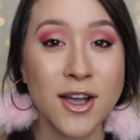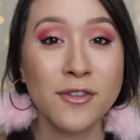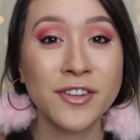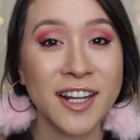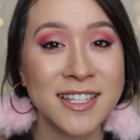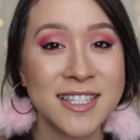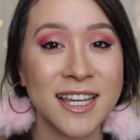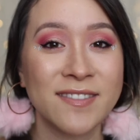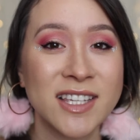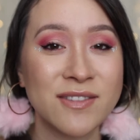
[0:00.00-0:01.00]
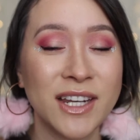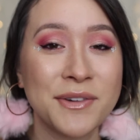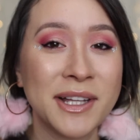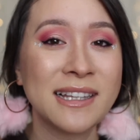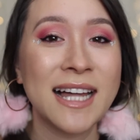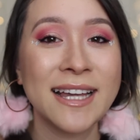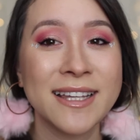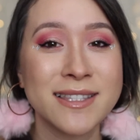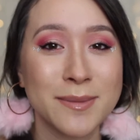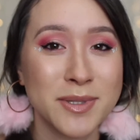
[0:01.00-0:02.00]
don't forget to give this video a like
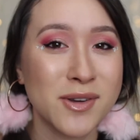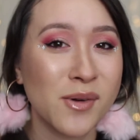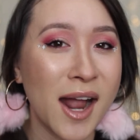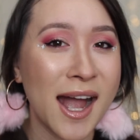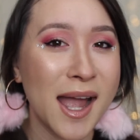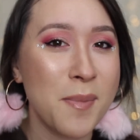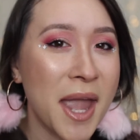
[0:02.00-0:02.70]
and subscribe,